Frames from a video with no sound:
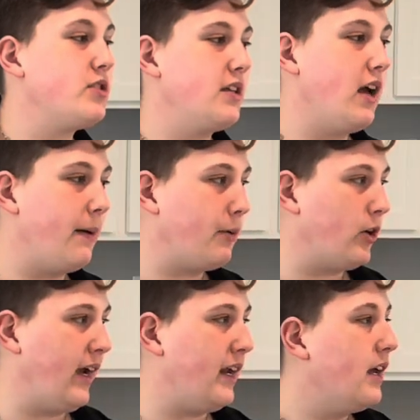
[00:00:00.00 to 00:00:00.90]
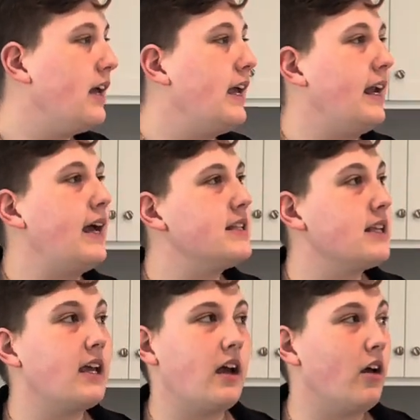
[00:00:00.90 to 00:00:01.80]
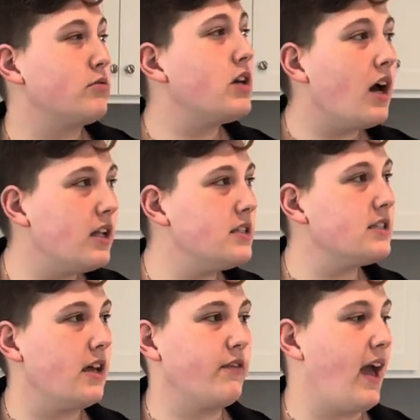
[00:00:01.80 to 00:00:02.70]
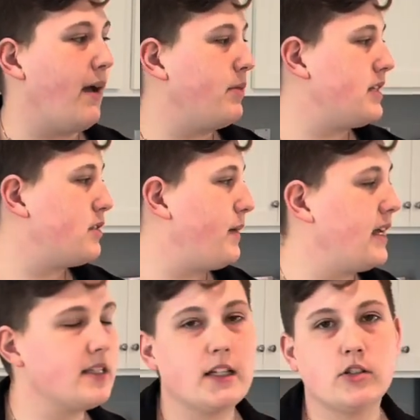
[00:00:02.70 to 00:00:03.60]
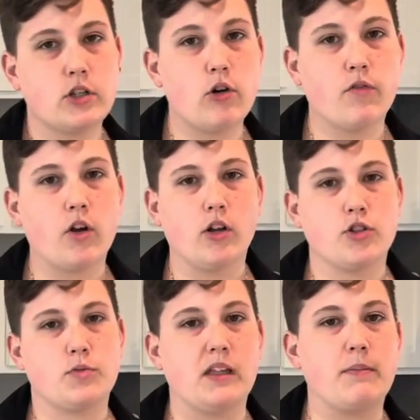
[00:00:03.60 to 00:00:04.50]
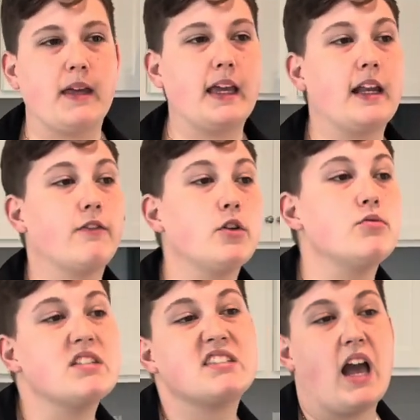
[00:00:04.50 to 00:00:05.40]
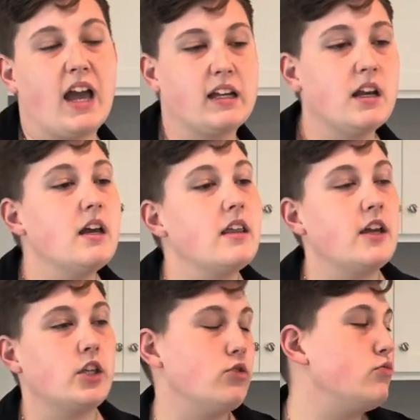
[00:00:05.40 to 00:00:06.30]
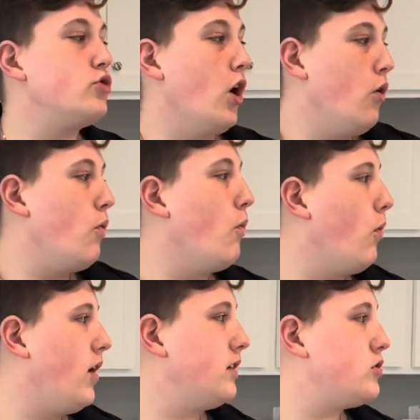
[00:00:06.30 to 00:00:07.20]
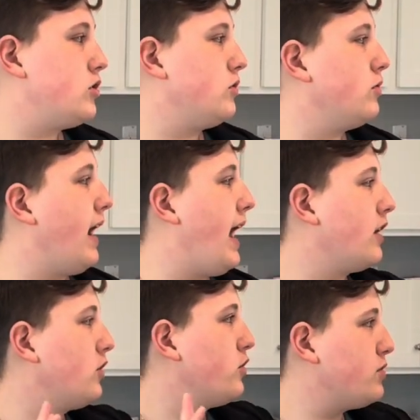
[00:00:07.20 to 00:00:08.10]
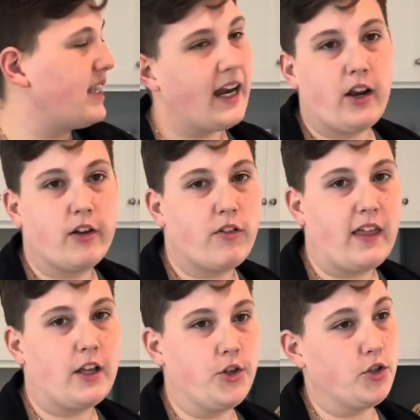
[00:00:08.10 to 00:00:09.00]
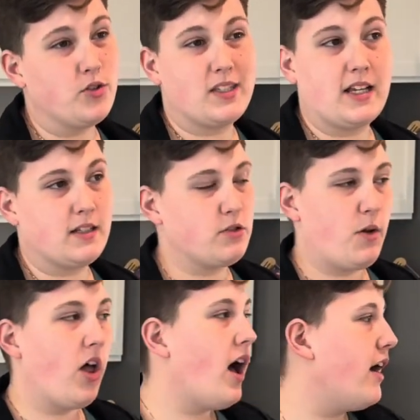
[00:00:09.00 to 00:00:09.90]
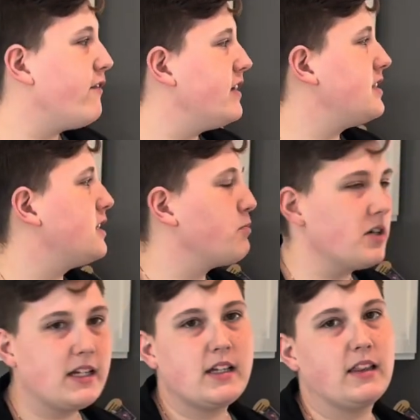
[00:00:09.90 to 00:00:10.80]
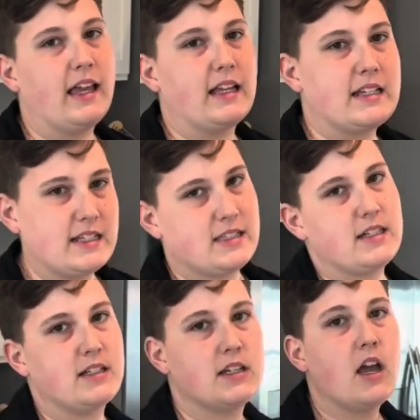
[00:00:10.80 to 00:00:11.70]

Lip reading: is an upgrade. It has tons of cabinet space. It's overall just really big, and if you decide that you don't want to use that area for that, you could use it as a small office. It's pretty like distant